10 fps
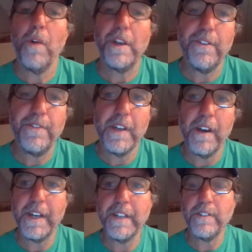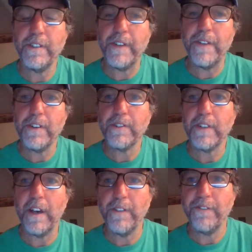What you've done is you've given
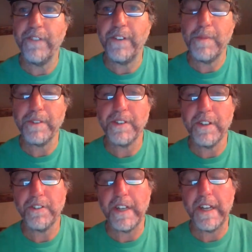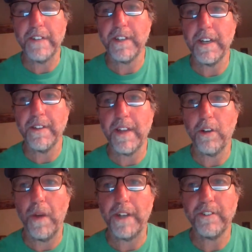yourself a 50% chance of getting
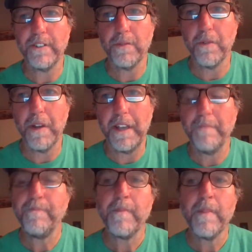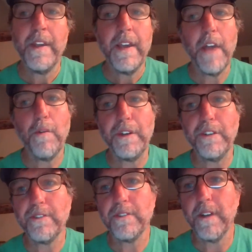that question right. And
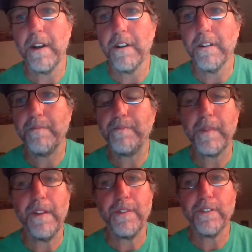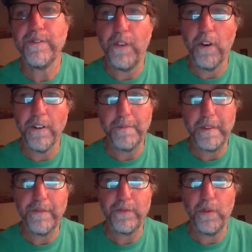when you start, if there's four
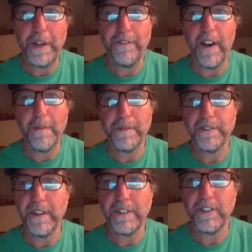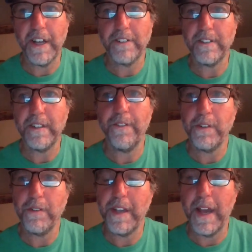of them, you have 25% chance
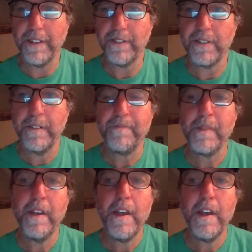even if you guess.